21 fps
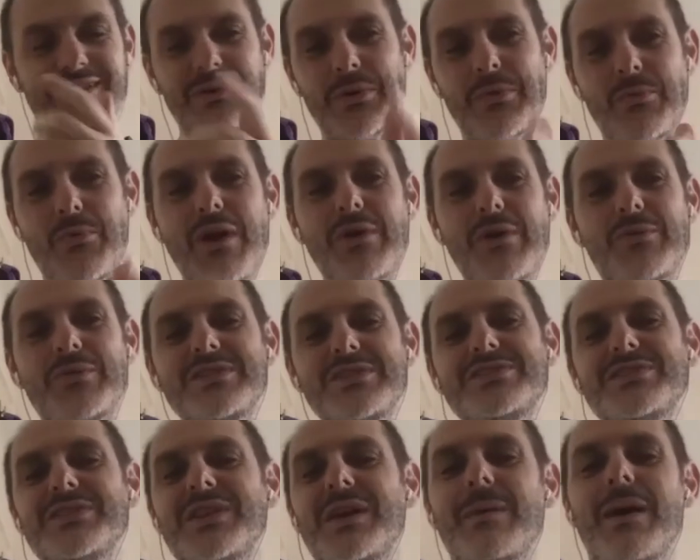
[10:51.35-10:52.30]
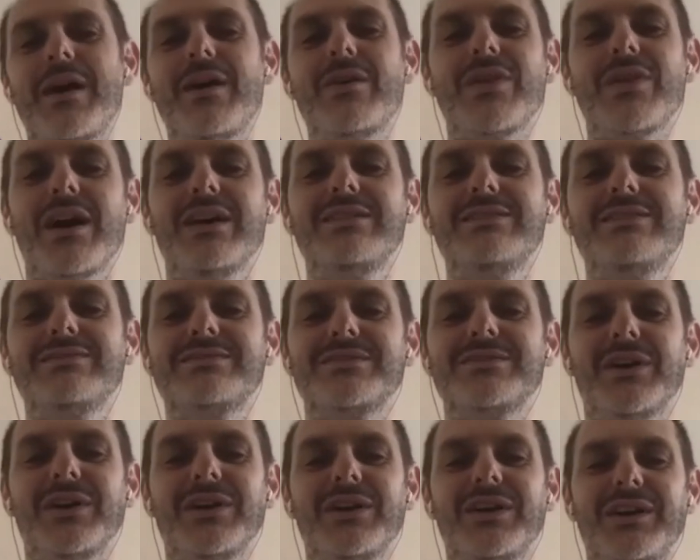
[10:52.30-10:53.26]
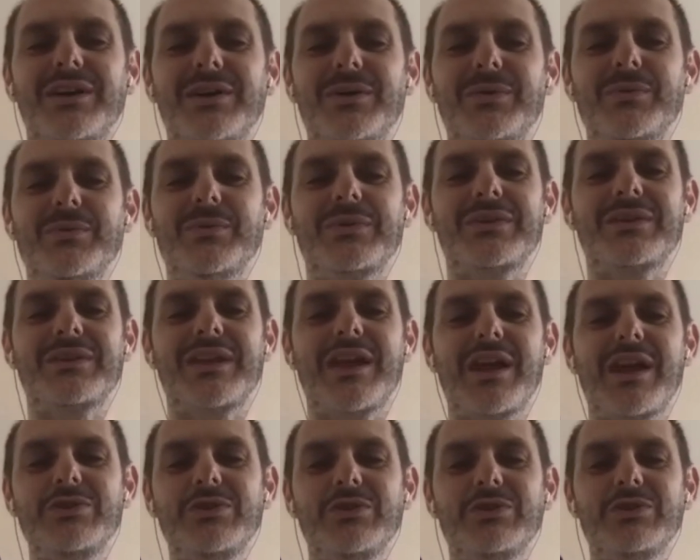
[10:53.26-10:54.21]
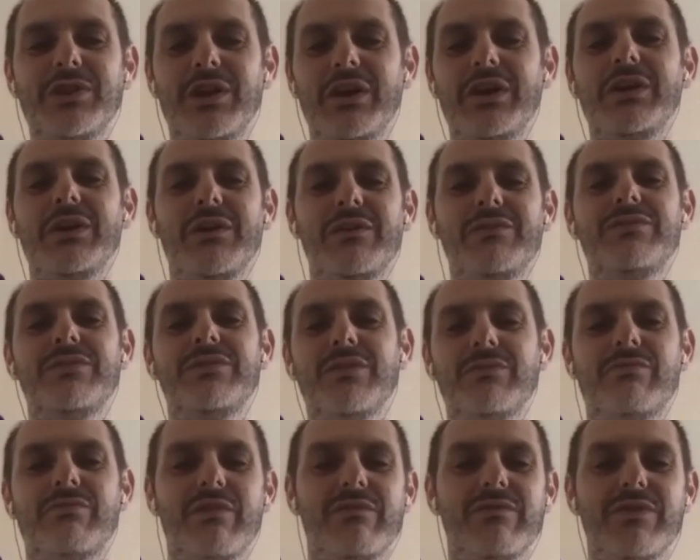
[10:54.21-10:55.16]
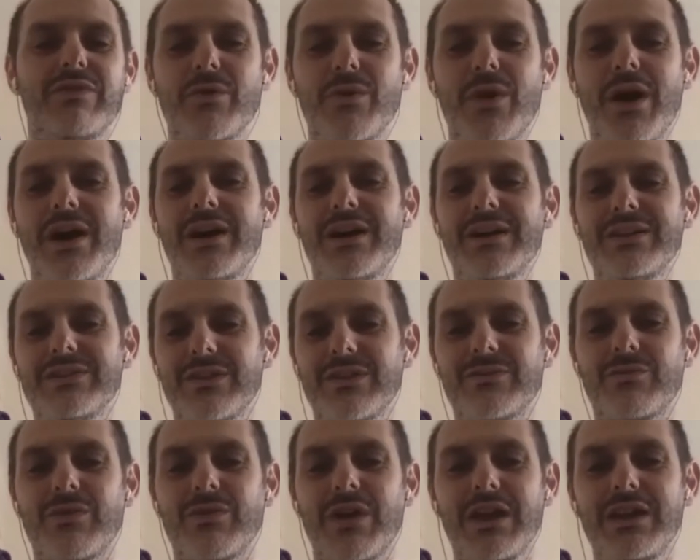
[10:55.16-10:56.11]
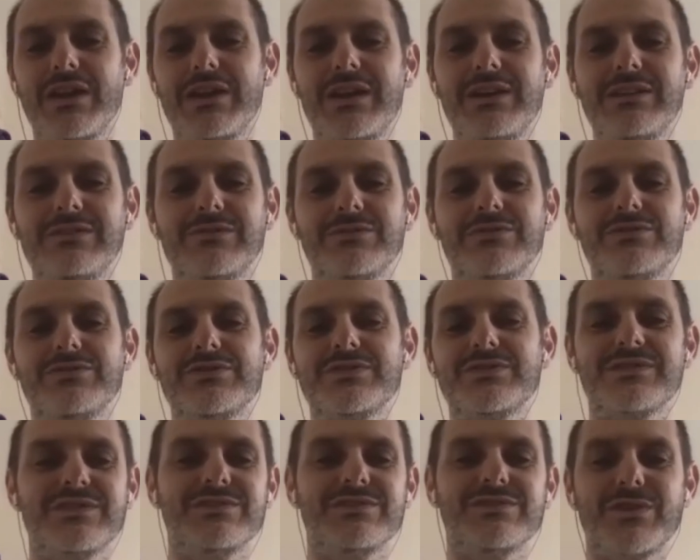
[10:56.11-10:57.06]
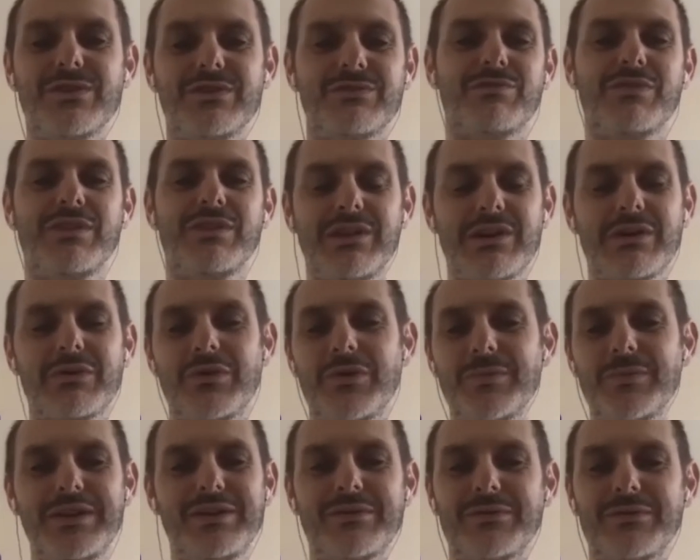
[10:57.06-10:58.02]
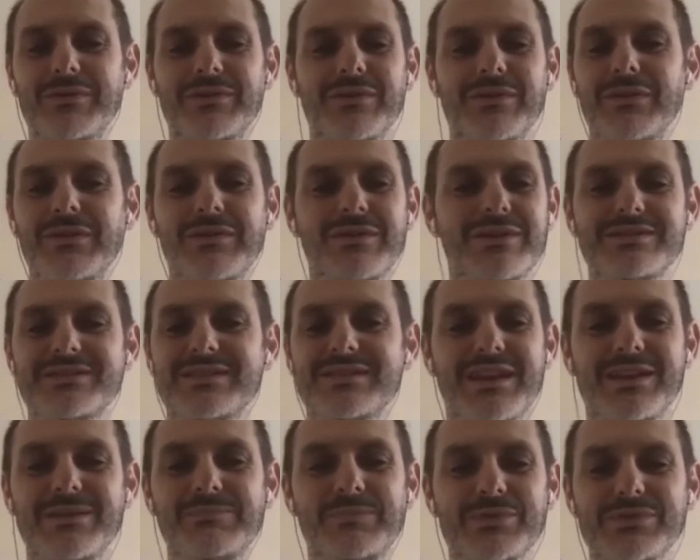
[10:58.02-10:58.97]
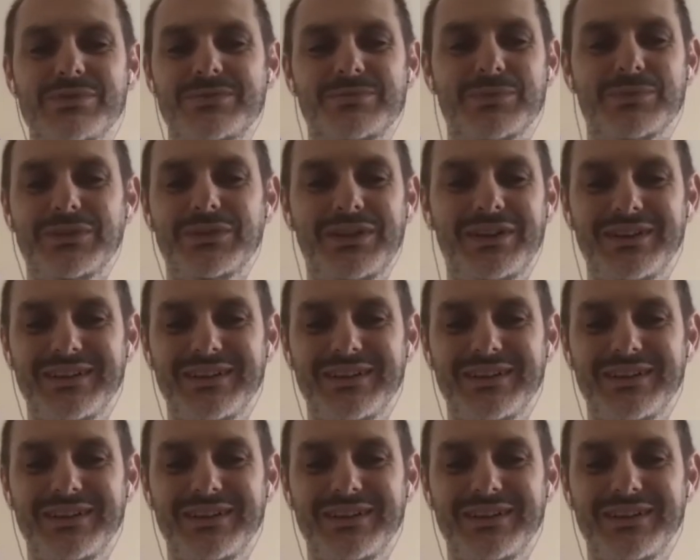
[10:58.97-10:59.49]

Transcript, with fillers: One question about that. So uh, can you turn off the reviewer and the creator to just enjoy reading a comic, or is that impossible?